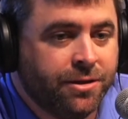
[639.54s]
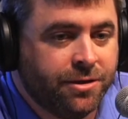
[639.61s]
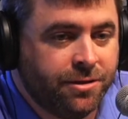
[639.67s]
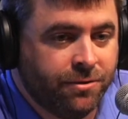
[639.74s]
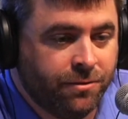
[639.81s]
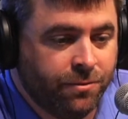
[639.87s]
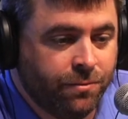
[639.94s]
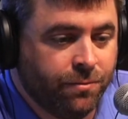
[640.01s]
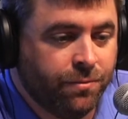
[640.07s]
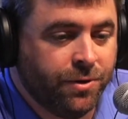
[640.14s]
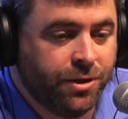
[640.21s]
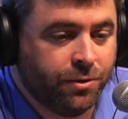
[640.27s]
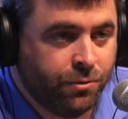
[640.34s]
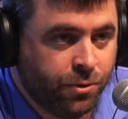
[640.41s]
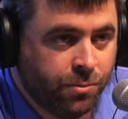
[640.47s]
to
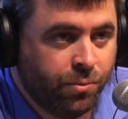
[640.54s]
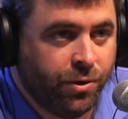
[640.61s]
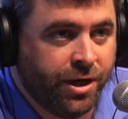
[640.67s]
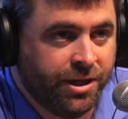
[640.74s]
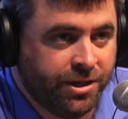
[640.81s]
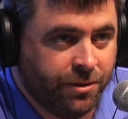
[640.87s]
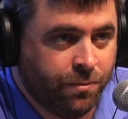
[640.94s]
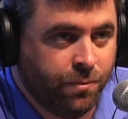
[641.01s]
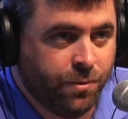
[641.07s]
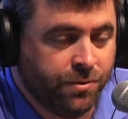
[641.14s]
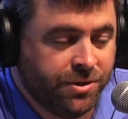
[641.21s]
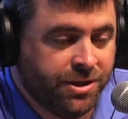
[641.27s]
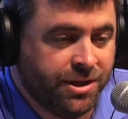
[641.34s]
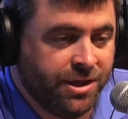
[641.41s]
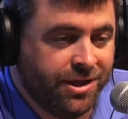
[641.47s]
incorporate their
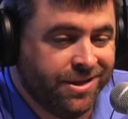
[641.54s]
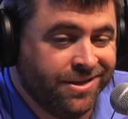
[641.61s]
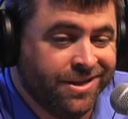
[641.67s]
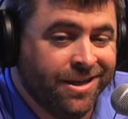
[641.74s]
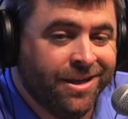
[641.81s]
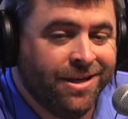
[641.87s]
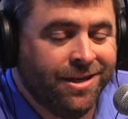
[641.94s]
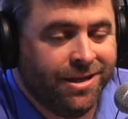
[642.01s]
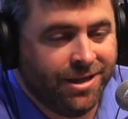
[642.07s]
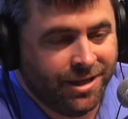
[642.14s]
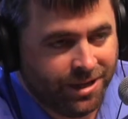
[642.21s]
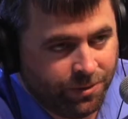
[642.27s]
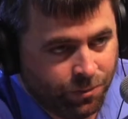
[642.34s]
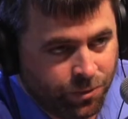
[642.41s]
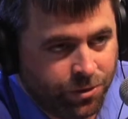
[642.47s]
wants and needs.
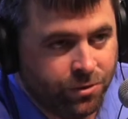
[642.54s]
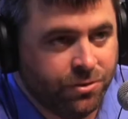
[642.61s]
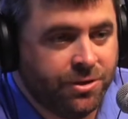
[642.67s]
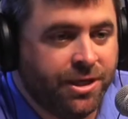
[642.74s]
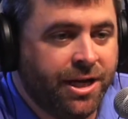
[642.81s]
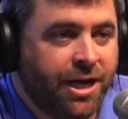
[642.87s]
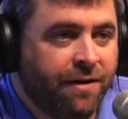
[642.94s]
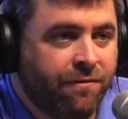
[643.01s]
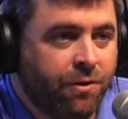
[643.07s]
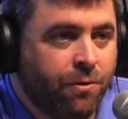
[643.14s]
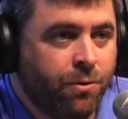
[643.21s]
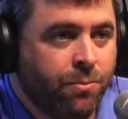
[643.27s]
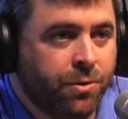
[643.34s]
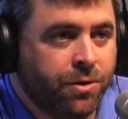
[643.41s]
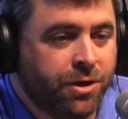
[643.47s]
And then we'll usually have the
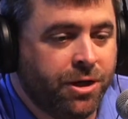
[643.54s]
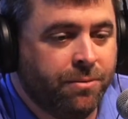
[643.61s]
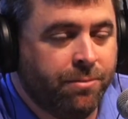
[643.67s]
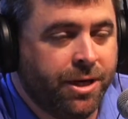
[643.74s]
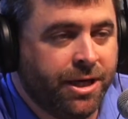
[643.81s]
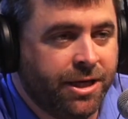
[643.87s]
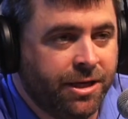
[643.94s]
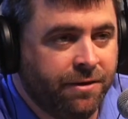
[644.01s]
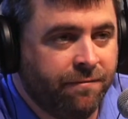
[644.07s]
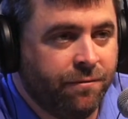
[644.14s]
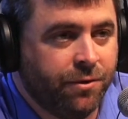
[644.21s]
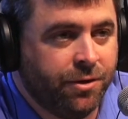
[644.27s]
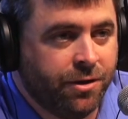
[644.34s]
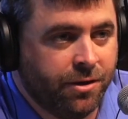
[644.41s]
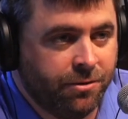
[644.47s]
homeowner come back in
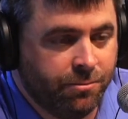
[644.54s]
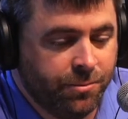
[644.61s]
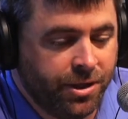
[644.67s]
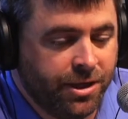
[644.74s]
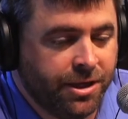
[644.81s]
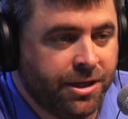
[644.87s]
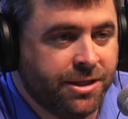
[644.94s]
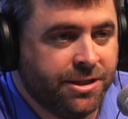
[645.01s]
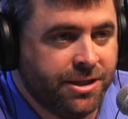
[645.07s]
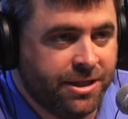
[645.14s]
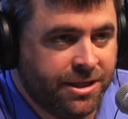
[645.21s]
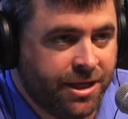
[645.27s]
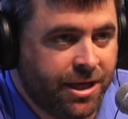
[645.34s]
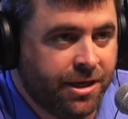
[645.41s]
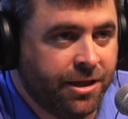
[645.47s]
for another meeting,
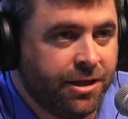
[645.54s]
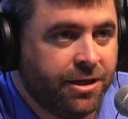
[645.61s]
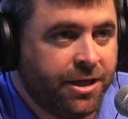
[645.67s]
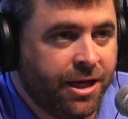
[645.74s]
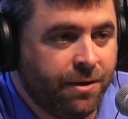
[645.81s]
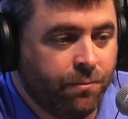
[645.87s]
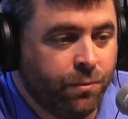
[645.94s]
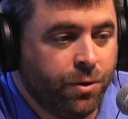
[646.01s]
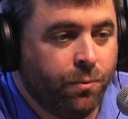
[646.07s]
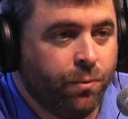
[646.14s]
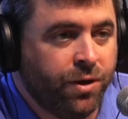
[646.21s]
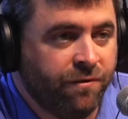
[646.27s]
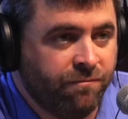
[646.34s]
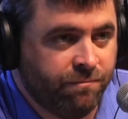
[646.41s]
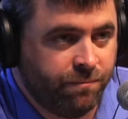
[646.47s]
sit down and look at what
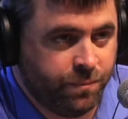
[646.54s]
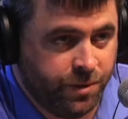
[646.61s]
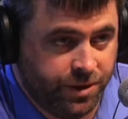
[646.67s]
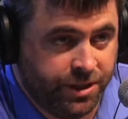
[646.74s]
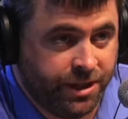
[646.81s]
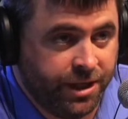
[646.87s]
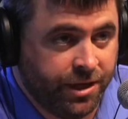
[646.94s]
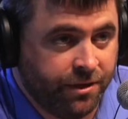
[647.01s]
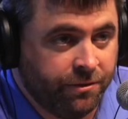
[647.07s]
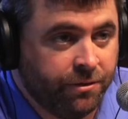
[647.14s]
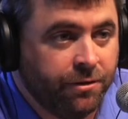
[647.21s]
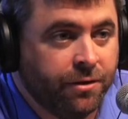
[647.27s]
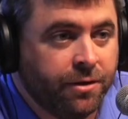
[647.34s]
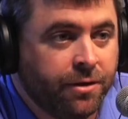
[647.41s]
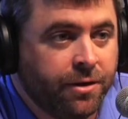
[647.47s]
we've put
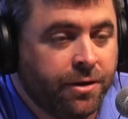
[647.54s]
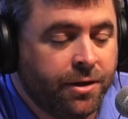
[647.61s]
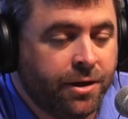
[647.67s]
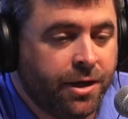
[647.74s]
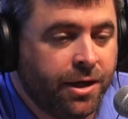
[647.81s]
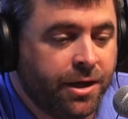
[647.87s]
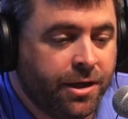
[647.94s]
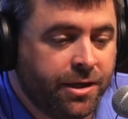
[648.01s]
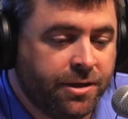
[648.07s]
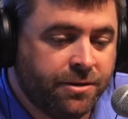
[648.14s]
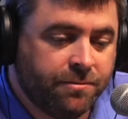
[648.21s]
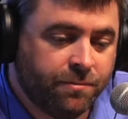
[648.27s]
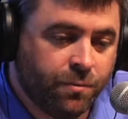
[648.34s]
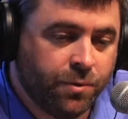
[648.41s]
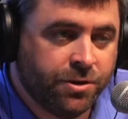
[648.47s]
together.
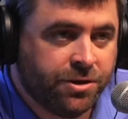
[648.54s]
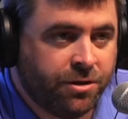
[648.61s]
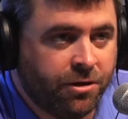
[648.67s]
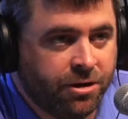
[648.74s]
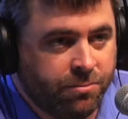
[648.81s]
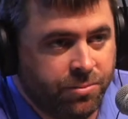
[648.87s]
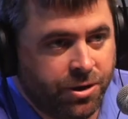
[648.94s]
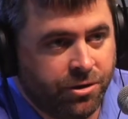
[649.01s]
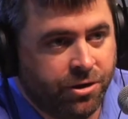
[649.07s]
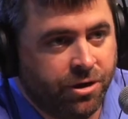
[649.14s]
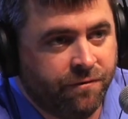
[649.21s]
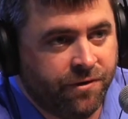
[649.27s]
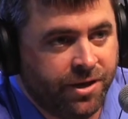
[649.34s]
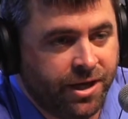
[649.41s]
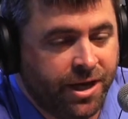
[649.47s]
And we'll start to build
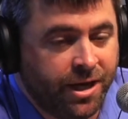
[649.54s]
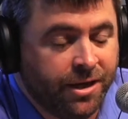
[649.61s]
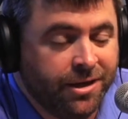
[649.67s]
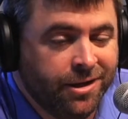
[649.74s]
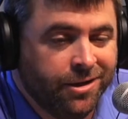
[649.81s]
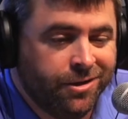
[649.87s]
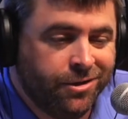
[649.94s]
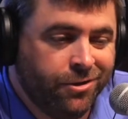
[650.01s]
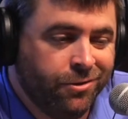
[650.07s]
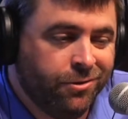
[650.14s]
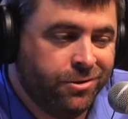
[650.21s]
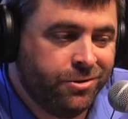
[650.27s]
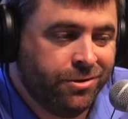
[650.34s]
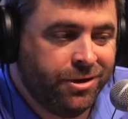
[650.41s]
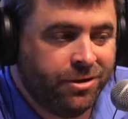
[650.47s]
off of that.
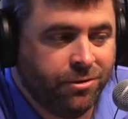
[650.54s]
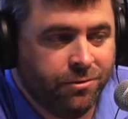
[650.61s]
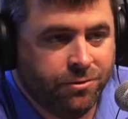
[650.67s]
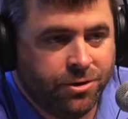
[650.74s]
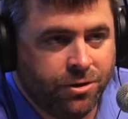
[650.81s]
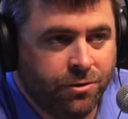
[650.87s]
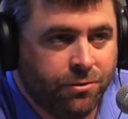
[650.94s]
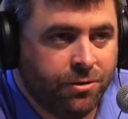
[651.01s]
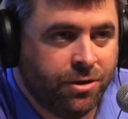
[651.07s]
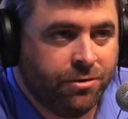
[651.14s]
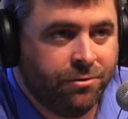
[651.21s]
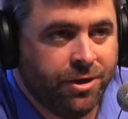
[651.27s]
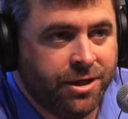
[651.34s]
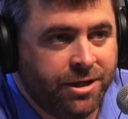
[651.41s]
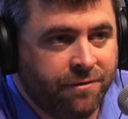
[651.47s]
Usually through 2 to
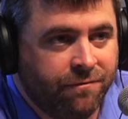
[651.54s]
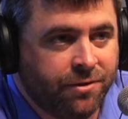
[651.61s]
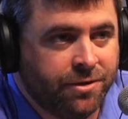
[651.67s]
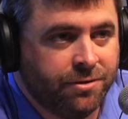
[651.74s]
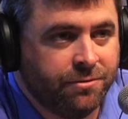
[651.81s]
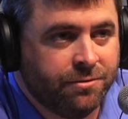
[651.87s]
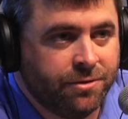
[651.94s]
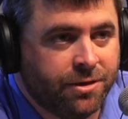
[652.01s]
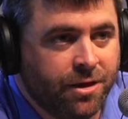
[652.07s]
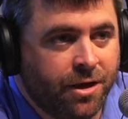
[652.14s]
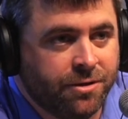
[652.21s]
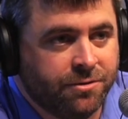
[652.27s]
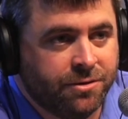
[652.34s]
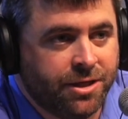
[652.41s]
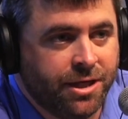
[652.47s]
3 different
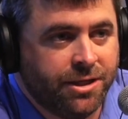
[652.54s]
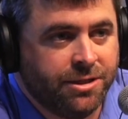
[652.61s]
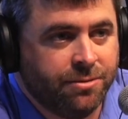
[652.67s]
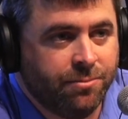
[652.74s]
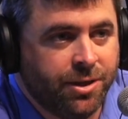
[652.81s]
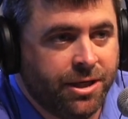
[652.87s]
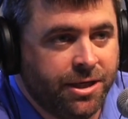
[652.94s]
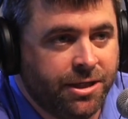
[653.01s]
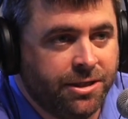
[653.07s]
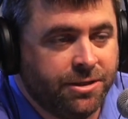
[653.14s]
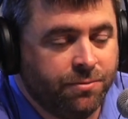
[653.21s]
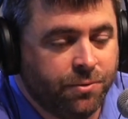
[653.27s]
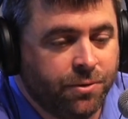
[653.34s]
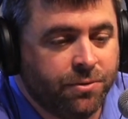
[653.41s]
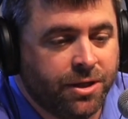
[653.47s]
consultation
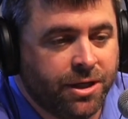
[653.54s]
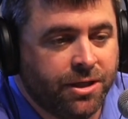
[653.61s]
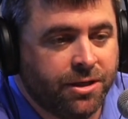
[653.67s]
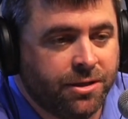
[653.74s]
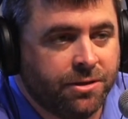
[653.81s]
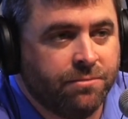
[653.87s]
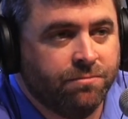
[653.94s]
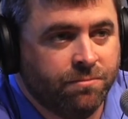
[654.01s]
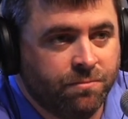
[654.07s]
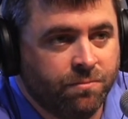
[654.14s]
meetings, we'll get a